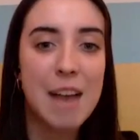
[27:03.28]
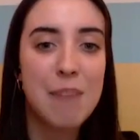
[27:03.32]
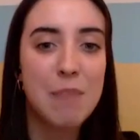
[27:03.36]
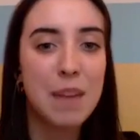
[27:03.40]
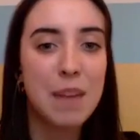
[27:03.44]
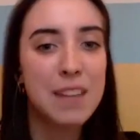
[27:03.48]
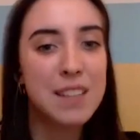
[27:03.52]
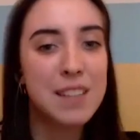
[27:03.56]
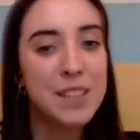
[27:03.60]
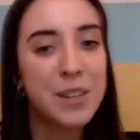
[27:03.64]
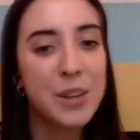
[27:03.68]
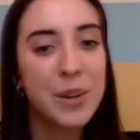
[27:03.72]

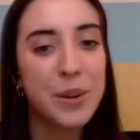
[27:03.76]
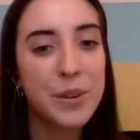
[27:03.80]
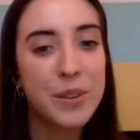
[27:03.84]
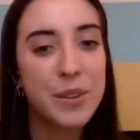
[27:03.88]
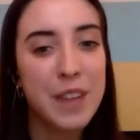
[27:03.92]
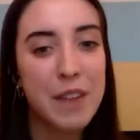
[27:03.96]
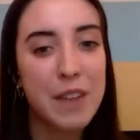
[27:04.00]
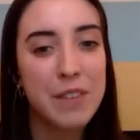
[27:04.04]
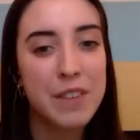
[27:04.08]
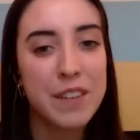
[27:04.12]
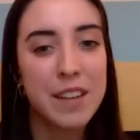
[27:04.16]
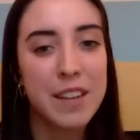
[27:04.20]
best of luck with
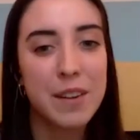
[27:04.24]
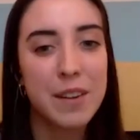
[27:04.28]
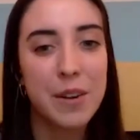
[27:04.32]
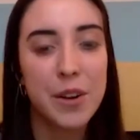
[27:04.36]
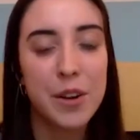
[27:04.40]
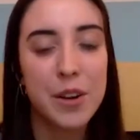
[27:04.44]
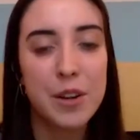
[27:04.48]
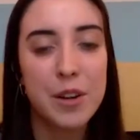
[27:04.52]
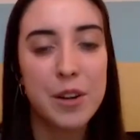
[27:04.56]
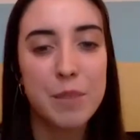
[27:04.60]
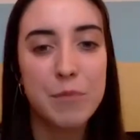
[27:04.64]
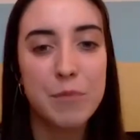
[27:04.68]
everything. I'm
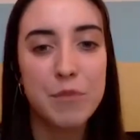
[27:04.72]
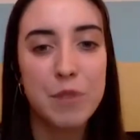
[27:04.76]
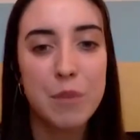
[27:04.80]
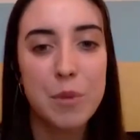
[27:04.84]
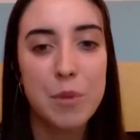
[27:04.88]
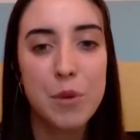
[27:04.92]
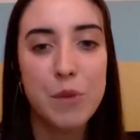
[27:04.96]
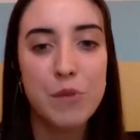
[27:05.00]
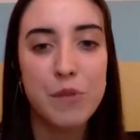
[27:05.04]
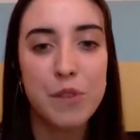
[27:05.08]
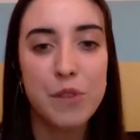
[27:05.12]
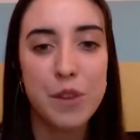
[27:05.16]
going to
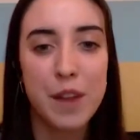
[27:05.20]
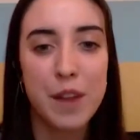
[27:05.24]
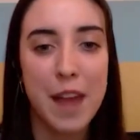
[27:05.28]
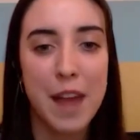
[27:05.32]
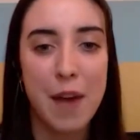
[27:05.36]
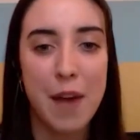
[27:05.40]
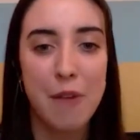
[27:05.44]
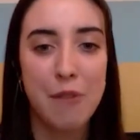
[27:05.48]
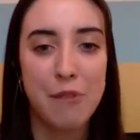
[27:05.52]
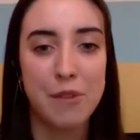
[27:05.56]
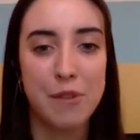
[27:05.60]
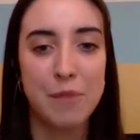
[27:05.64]
remove you
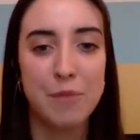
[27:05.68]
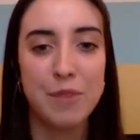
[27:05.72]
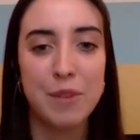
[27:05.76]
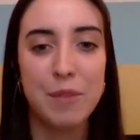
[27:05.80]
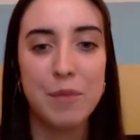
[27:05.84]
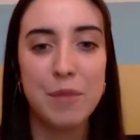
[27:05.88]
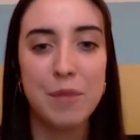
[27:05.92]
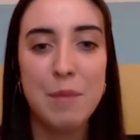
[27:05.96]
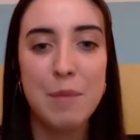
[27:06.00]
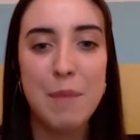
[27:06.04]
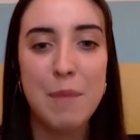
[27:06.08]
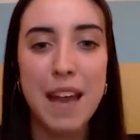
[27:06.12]
now
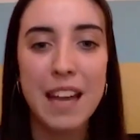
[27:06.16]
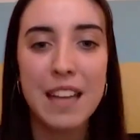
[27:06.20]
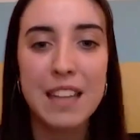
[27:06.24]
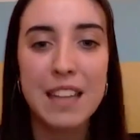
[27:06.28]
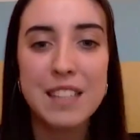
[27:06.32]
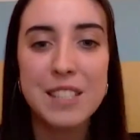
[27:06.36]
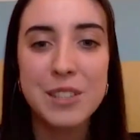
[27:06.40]
from the main